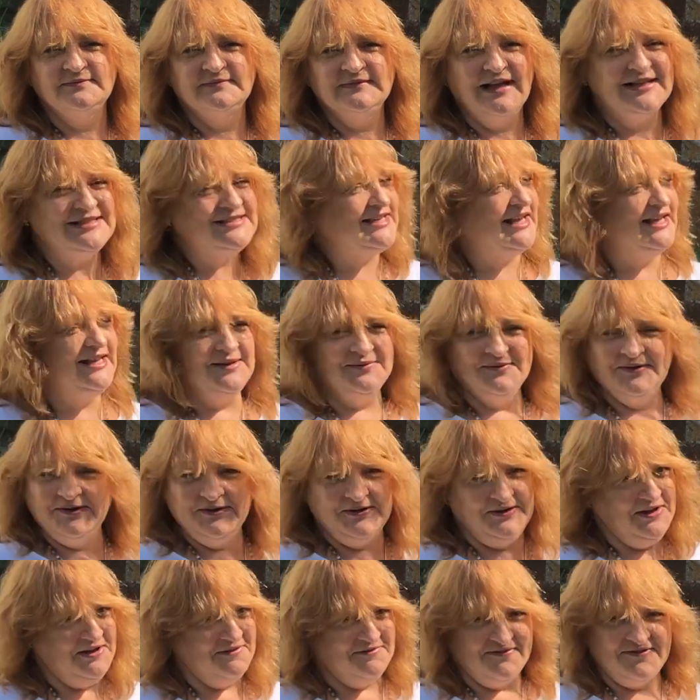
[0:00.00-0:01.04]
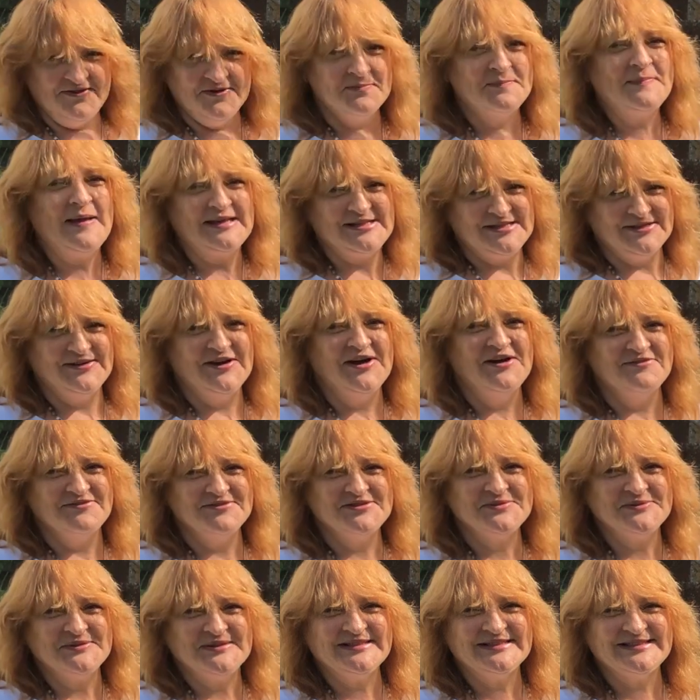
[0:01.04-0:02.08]
I tell you what, you'll feel better
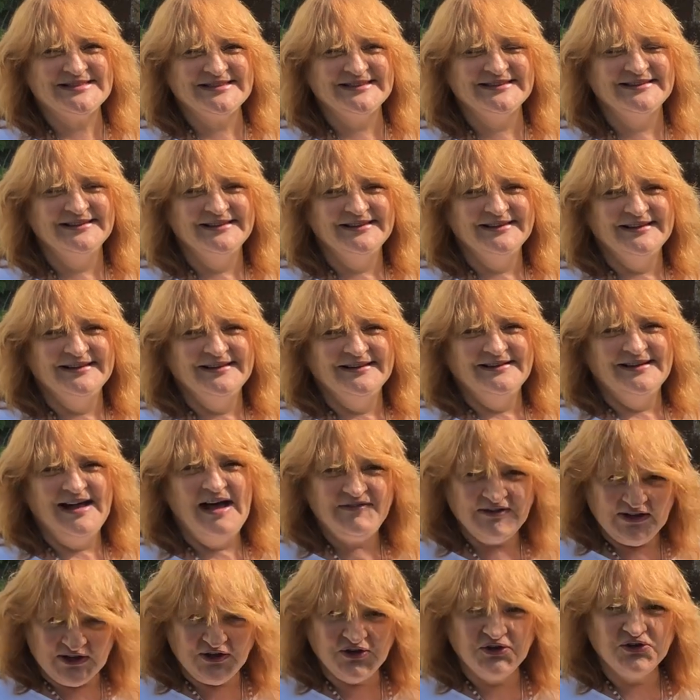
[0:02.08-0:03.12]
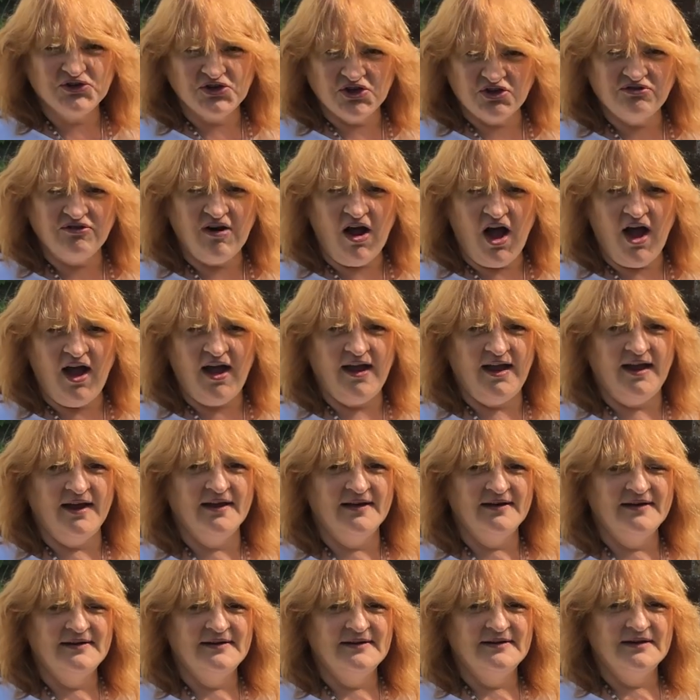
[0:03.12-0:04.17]
afterwards. Have a good cry.
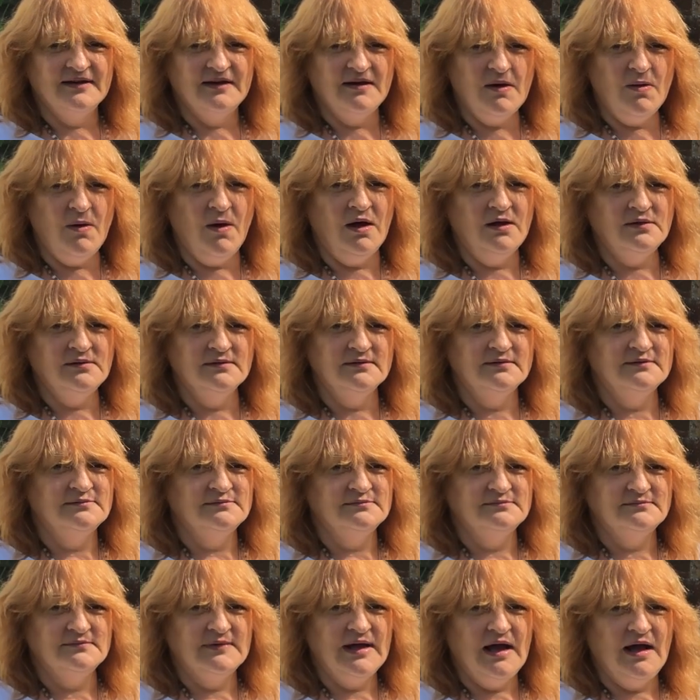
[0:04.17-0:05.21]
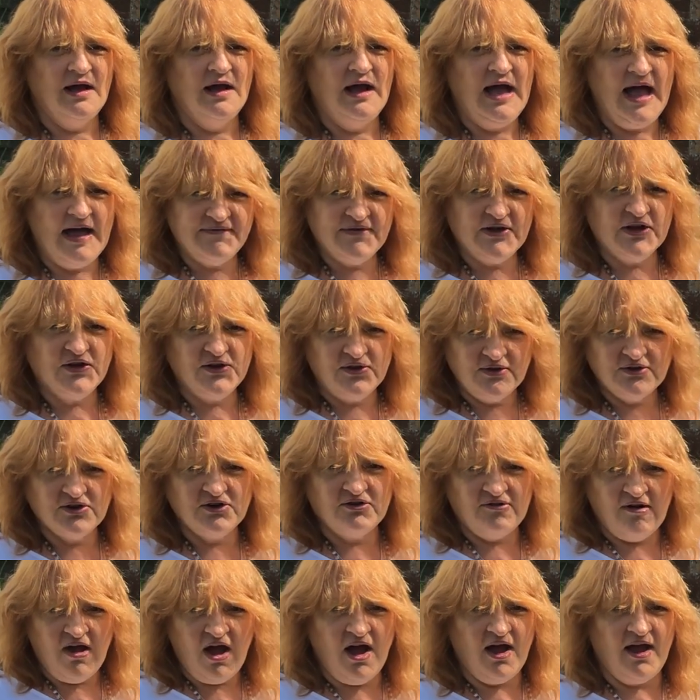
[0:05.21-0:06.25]
Go on, have a good
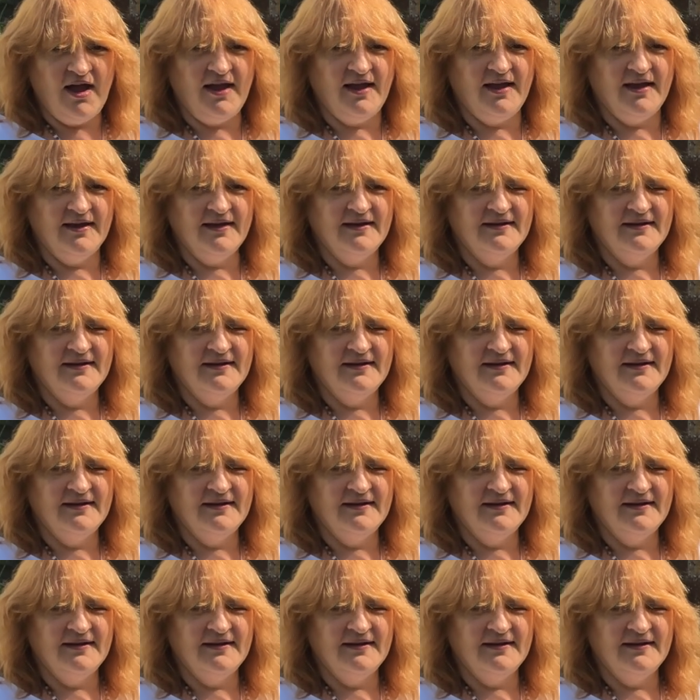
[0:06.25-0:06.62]
cry.